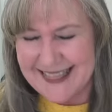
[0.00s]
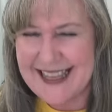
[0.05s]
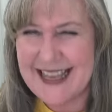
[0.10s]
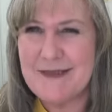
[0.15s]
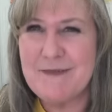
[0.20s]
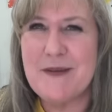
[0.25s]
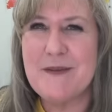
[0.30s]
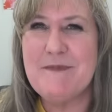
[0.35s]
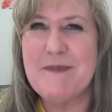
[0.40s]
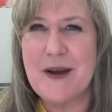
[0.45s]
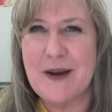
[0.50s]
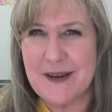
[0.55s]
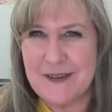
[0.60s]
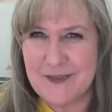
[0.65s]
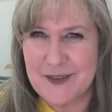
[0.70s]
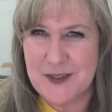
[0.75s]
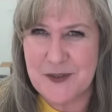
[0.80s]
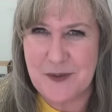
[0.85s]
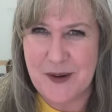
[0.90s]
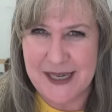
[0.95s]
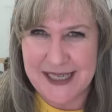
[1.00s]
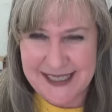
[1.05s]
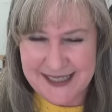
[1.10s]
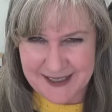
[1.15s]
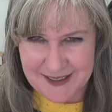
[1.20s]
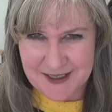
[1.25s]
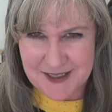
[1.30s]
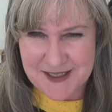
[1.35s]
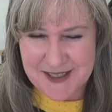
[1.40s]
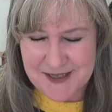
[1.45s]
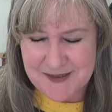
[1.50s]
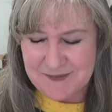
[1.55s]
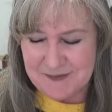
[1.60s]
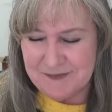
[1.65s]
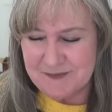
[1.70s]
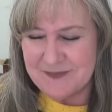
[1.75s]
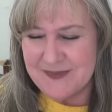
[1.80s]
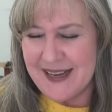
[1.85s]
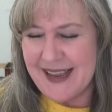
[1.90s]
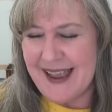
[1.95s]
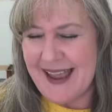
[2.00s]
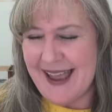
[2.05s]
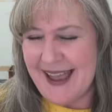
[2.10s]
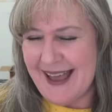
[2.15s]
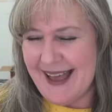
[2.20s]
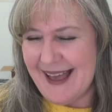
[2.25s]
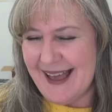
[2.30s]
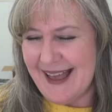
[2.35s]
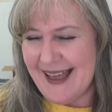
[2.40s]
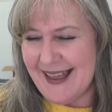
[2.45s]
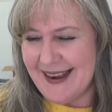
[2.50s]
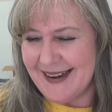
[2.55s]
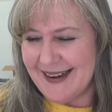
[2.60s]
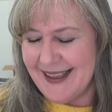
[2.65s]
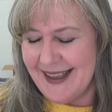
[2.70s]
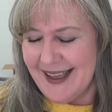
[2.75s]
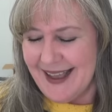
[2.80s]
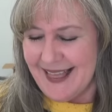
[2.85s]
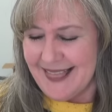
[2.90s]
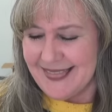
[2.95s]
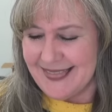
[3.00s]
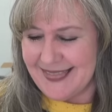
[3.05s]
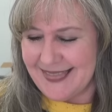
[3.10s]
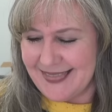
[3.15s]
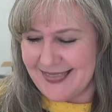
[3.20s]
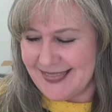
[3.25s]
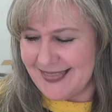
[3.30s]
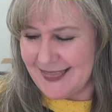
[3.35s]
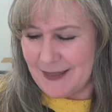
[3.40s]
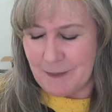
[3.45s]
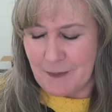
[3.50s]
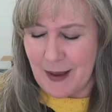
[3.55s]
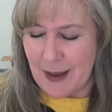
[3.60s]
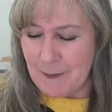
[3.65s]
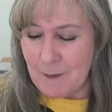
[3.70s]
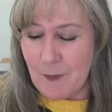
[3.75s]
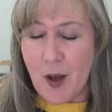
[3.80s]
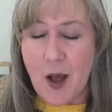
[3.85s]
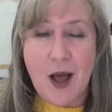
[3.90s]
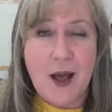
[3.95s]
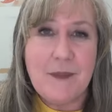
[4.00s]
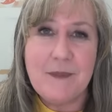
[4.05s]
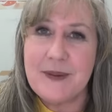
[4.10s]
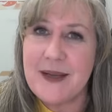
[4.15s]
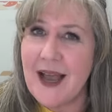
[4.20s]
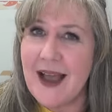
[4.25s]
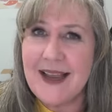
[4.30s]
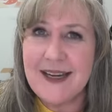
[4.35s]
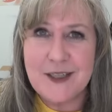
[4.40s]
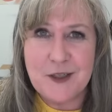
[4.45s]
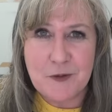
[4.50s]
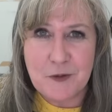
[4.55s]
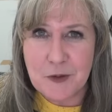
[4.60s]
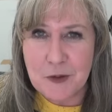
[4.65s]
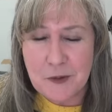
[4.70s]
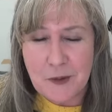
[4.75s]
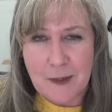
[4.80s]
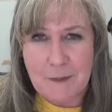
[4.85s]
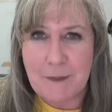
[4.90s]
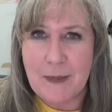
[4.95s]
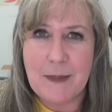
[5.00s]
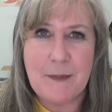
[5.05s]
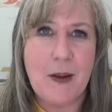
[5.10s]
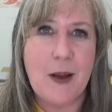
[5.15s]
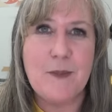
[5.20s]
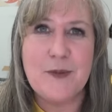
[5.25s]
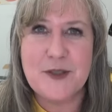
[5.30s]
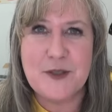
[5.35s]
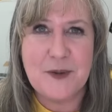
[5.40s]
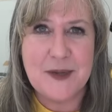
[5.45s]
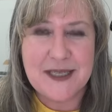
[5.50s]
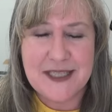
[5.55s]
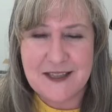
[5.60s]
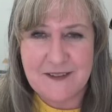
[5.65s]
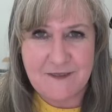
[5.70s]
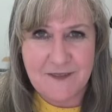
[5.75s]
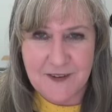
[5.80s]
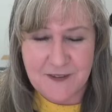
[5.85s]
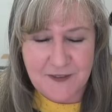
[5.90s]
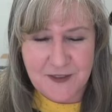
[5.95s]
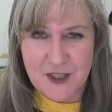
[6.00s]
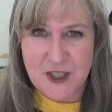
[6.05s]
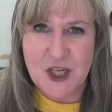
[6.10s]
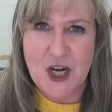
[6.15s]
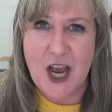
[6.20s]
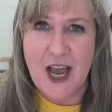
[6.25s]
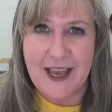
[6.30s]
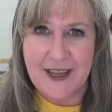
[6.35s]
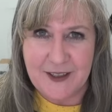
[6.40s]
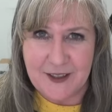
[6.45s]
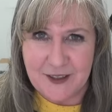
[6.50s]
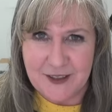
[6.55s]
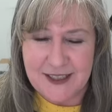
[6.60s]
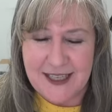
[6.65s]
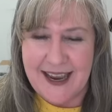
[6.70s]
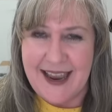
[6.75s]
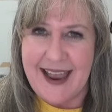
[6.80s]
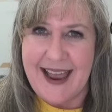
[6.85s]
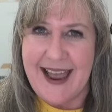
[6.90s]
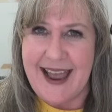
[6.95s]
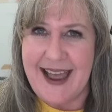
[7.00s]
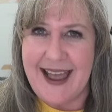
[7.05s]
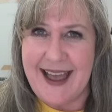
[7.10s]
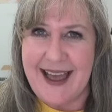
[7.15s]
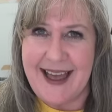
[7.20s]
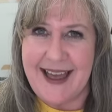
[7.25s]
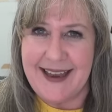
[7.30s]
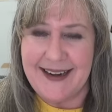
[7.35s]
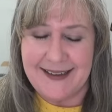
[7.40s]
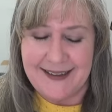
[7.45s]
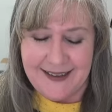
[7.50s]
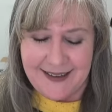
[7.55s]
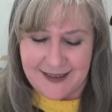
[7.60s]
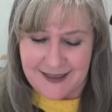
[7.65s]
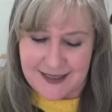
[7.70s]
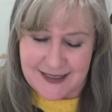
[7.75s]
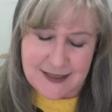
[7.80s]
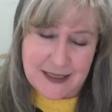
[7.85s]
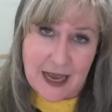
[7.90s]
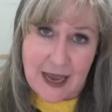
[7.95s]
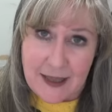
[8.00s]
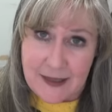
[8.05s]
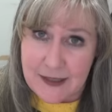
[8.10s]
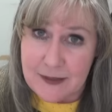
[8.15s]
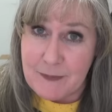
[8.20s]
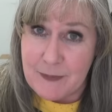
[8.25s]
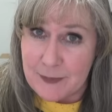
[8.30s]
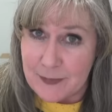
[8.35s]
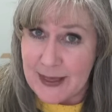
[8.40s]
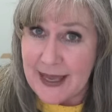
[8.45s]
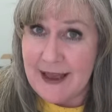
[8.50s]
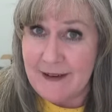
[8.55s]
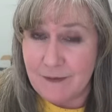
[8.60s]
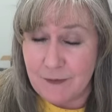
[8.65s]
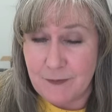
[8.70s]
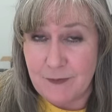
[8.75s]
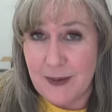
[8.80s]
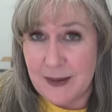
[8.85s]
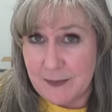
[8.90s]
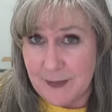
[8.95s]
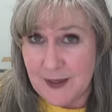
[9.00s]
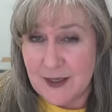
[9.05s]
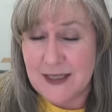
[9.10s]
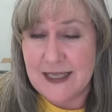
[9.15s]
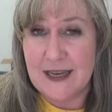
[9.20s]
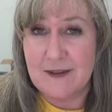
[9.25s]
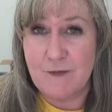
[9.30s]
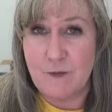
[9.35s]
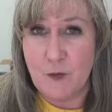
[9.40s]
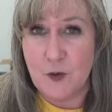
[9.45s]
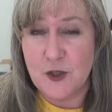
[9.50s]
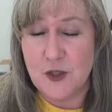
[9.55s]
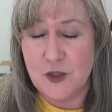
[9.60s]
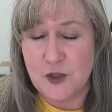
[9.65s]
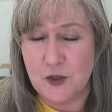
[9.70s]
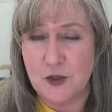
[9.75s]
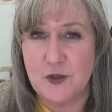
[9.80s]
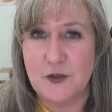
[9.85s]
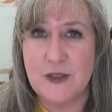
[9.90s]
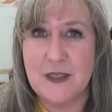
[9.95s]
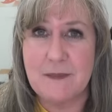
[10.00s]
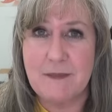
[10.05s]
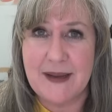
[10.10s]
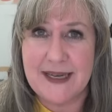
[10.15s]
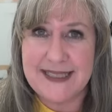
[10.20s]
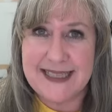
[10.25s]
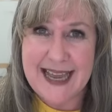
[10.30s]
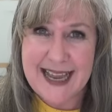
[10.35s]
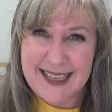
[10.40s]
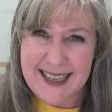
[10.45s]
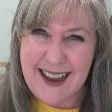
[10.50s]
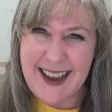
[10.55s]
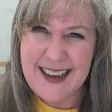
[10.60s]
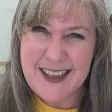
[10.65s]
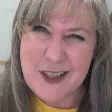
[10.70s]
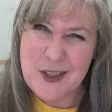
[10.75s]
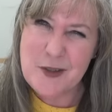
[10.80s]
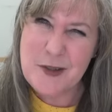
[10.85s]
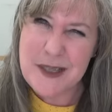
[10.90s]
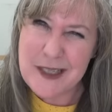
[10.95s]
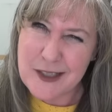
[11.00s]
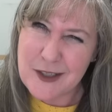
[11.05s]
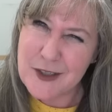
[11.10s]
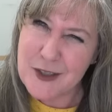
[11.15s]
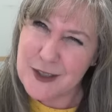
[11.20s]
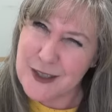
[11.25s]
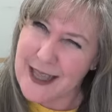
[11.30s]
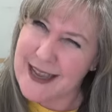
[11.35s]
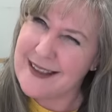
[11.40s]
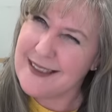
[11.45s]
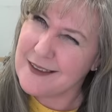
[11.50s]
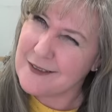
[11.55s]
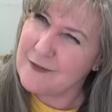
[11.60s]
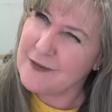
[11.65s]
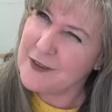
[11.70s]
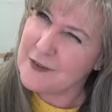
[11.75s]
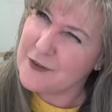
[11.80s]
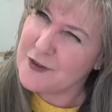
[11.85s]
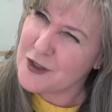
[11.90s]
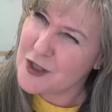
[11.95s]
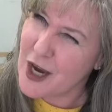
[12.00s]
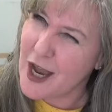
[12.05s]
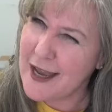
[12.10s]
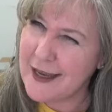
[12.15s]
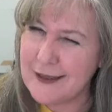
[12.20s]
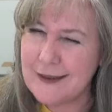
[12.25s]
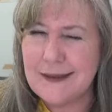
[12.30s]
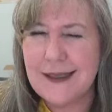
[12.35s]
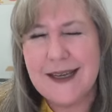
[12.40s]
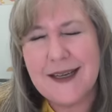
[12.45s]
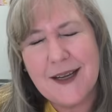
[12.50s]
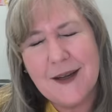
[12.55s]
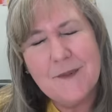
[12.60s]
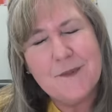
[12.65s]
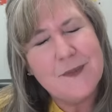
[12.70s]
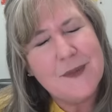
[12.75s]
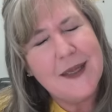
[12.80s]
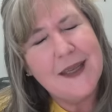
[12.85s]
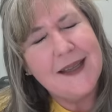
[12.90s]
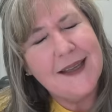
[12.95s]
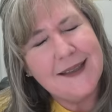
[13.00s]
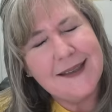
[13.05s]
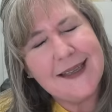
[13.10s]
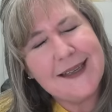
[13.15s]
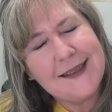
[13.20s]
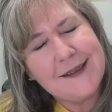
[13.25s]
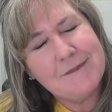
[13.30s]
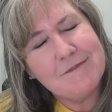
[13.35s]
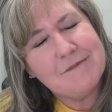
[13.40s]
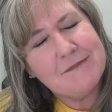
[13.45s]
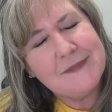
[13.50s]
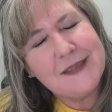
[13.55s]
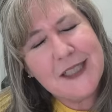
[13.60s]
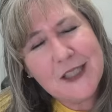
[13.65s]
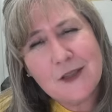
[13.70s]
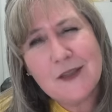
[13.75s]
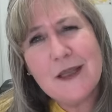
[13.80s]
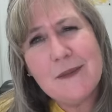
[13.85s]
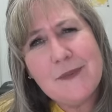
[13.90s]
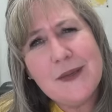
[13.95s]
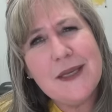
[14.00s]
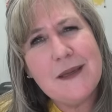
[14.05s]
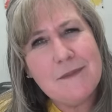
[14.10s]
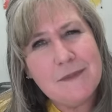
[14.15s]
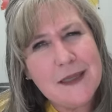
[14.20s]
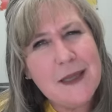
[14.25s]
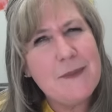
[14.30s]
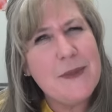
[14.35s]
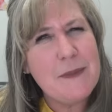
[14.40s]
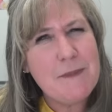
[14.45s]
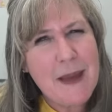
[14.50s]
they had been married for 20 years and my mom kind of grew up. My mom was always the fifth child, and because I we have my parents had four children, and my dad kind of treated her like the fifth child, like like here let me let me